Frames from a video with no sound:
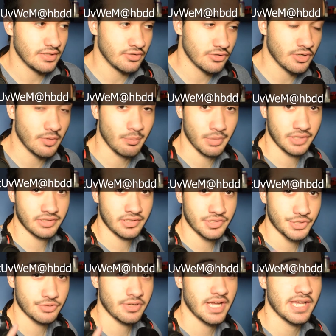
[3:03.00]
convert it
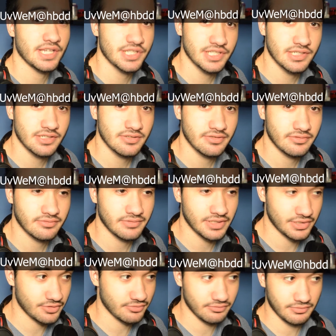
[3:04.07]
into hash,
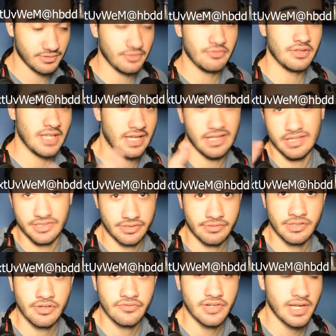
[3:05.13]
into that a
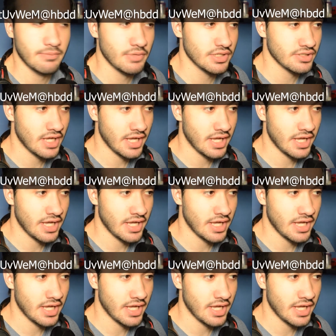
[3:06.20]
string of numbers,